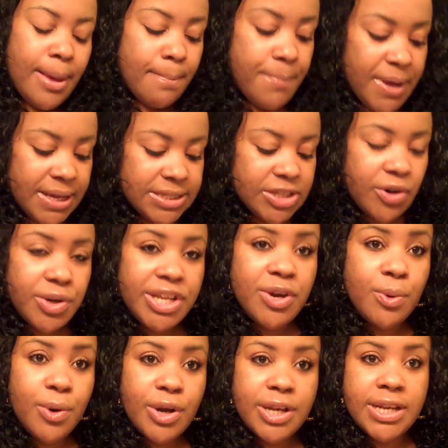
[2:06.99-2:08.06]
but Tony
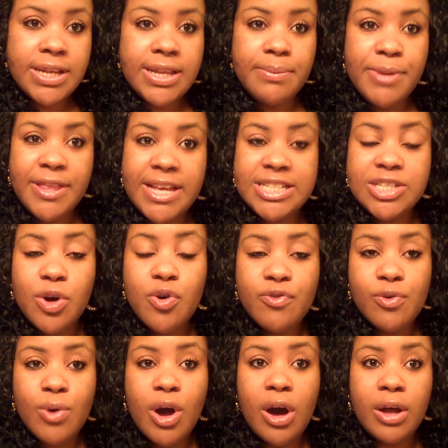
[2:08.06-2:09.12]
Horton, I mean, it's
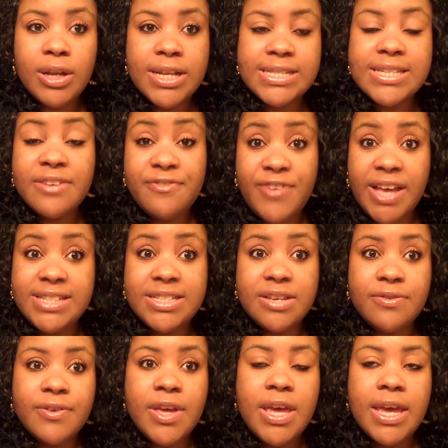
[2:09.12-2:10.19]
overall, it's effective.